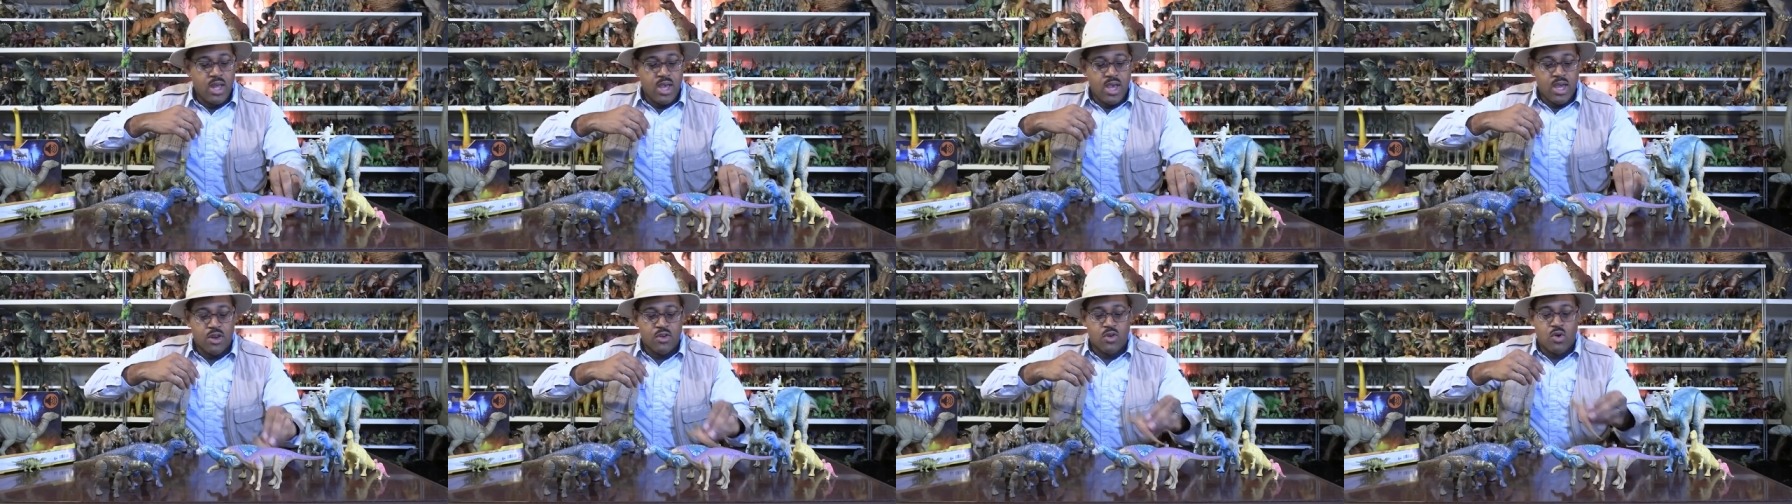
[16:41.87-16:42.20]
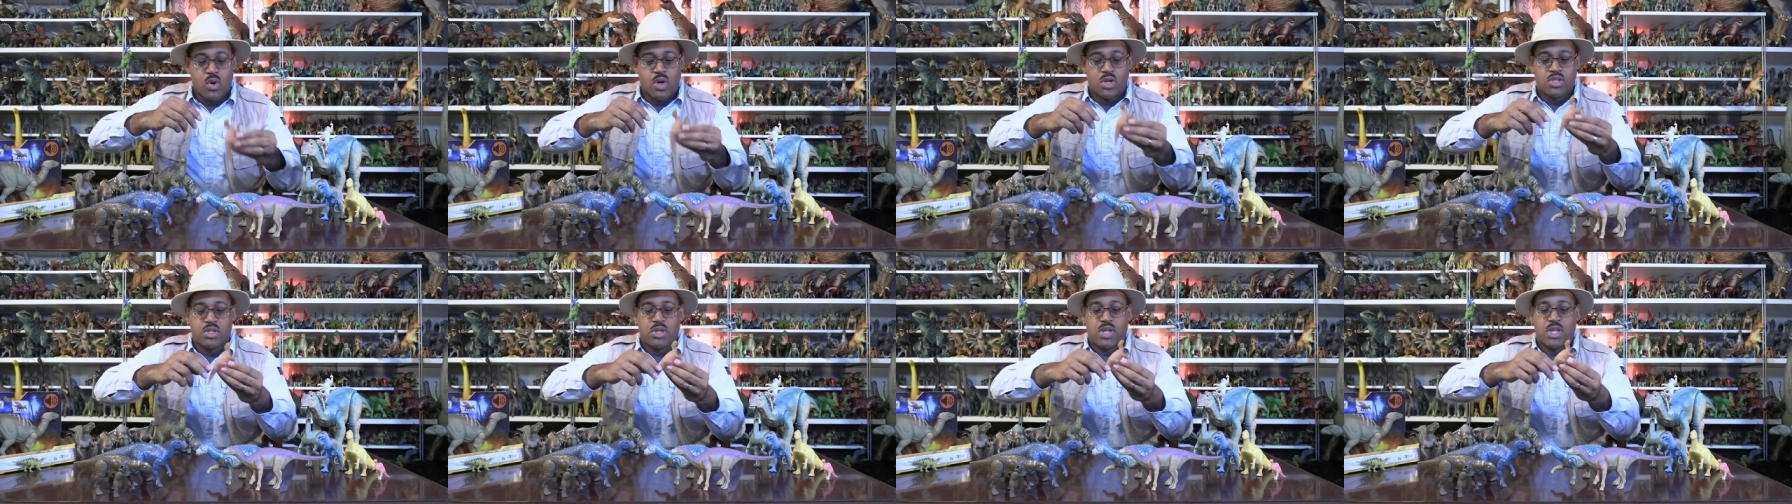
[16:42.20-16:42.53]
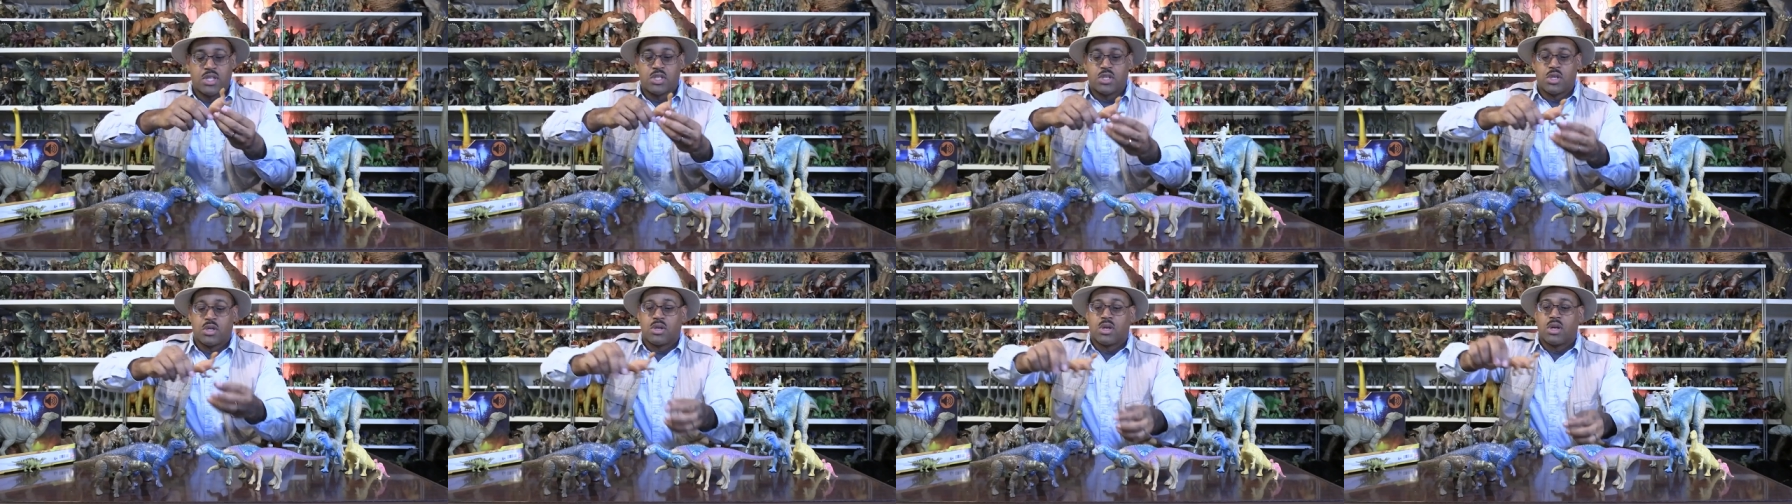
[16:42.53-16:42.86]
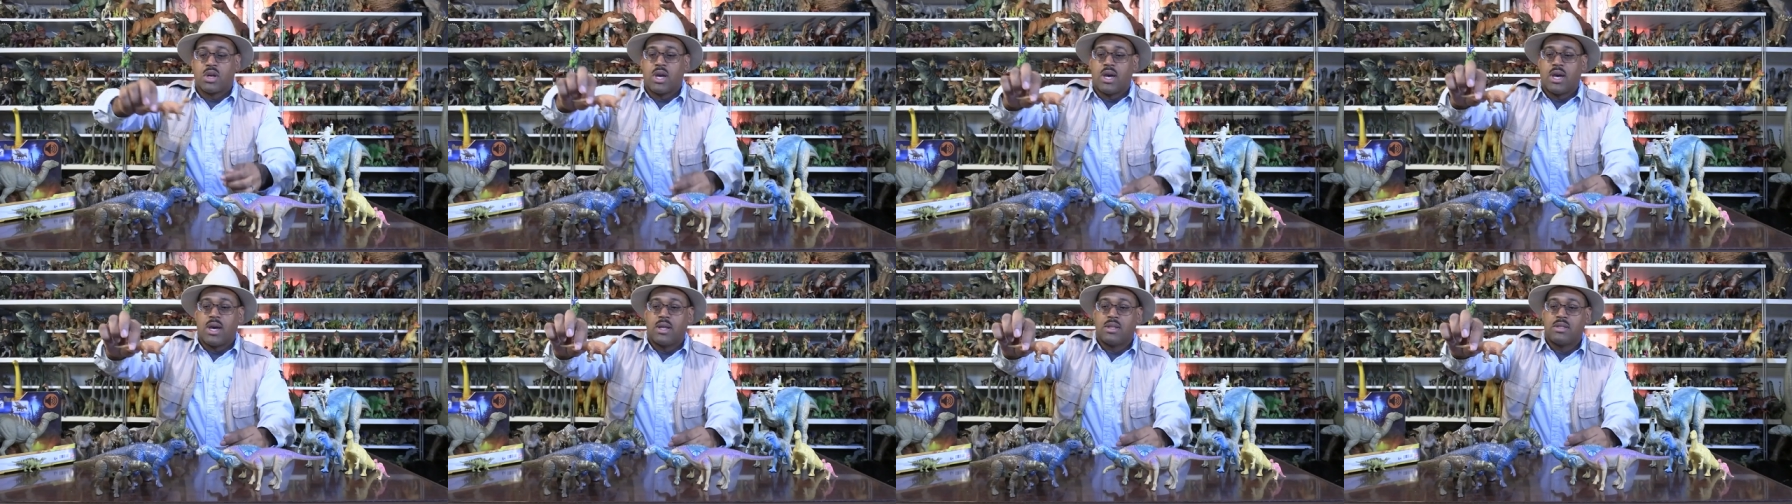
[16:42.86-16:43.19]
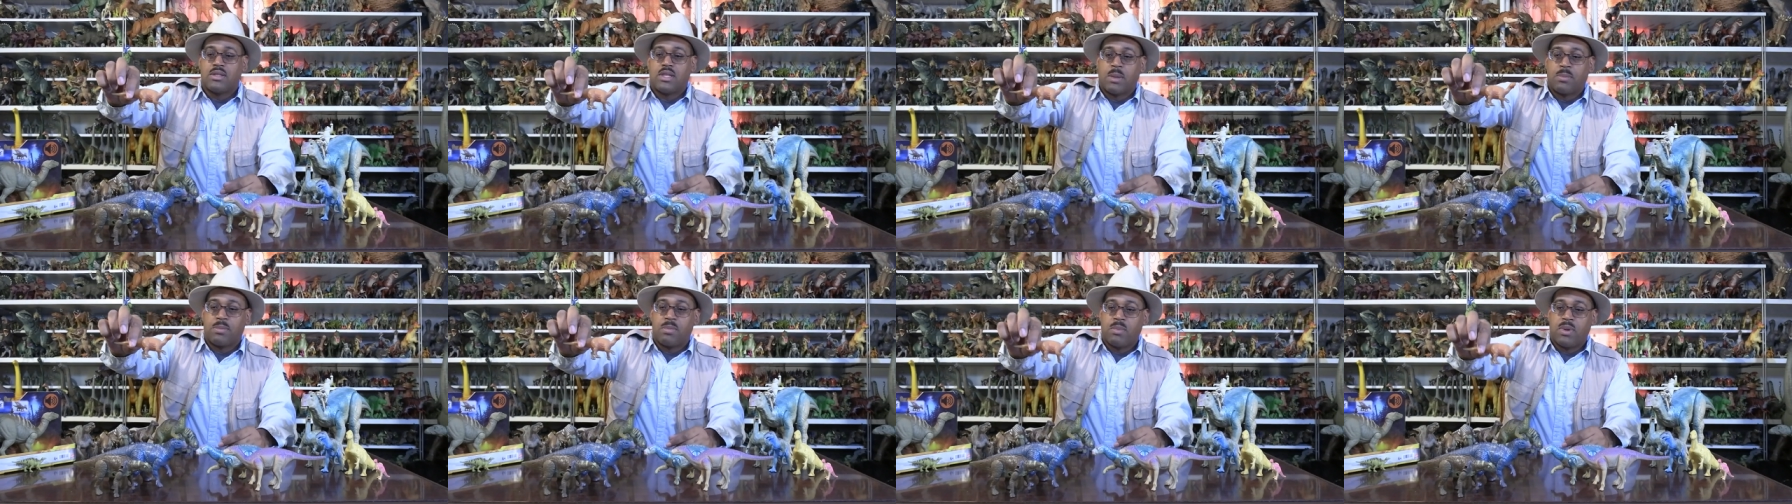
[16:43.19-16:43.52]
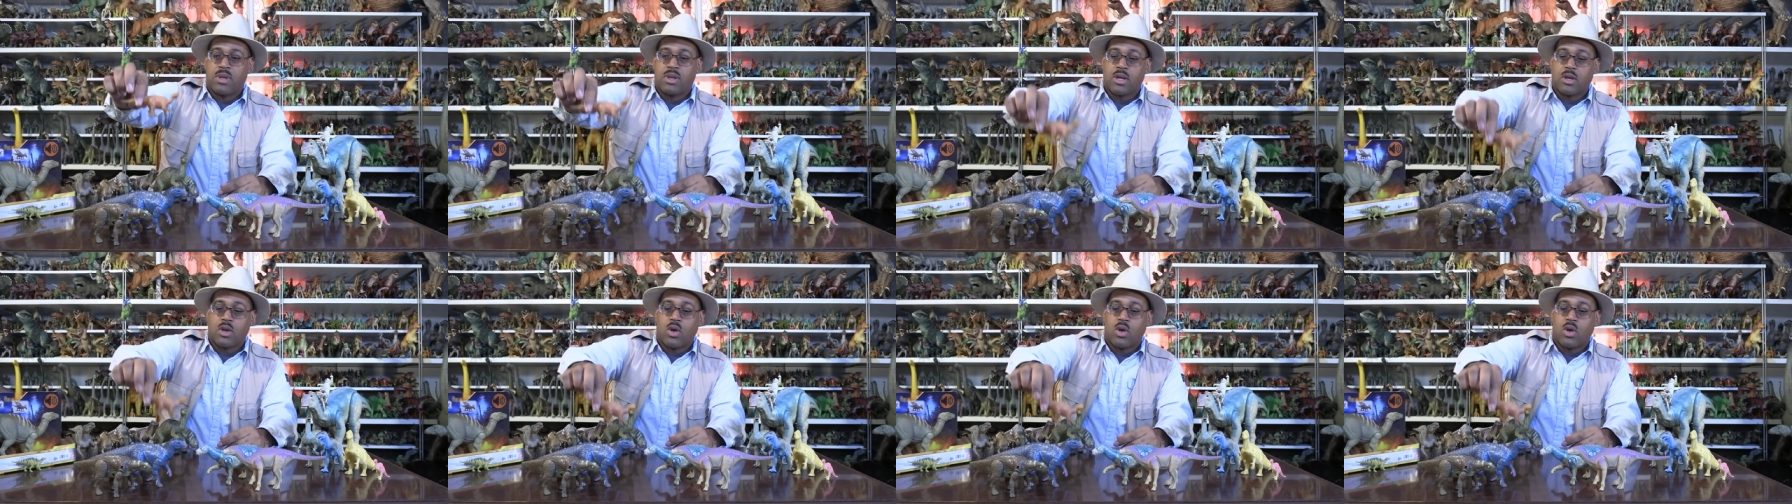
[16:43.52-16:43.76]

And of course, you get your uh, dip them in